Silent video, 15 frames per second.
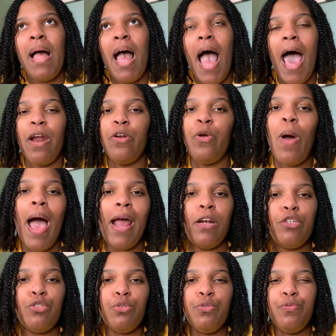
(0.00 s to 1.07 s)
I don't know how to
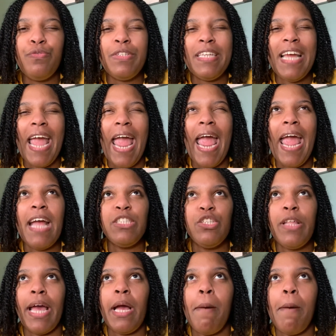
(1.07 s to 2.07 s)
truthfully answer that